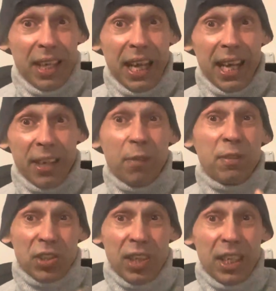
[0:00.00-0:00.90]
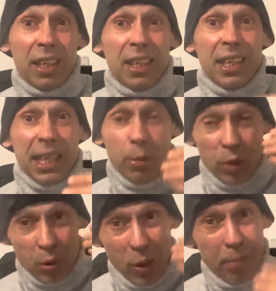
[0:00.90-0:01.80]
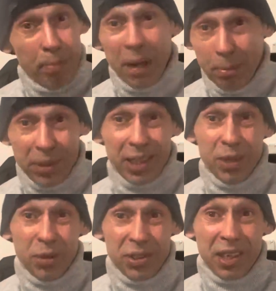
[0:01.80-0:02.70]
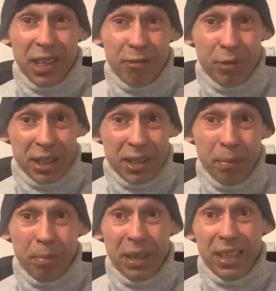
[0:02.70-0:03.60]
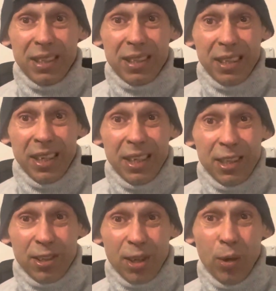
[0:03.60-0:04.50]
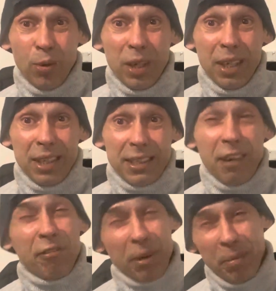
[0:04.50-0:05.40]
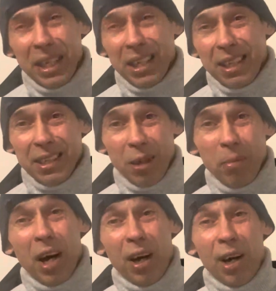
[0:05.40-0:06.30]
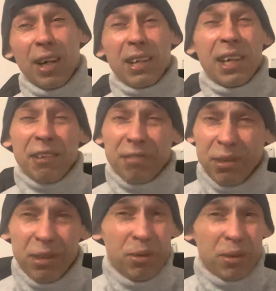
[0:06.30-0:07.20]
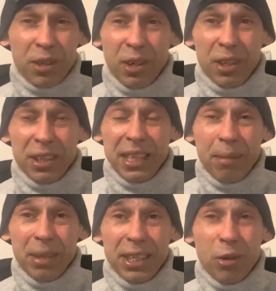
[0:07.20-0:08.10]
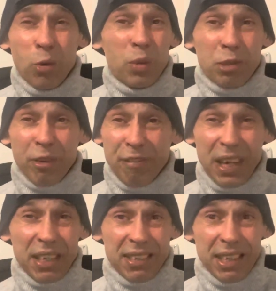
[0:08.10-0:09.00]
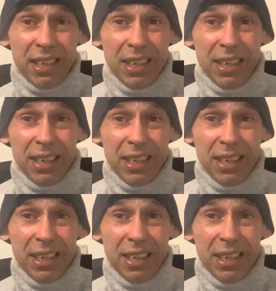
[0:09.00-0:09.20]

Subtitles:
And obviously it was where Mumsy used to live, rest in peace. So then for a minute, you know, my heart kind of, oh God, Yammy, you're always reflecting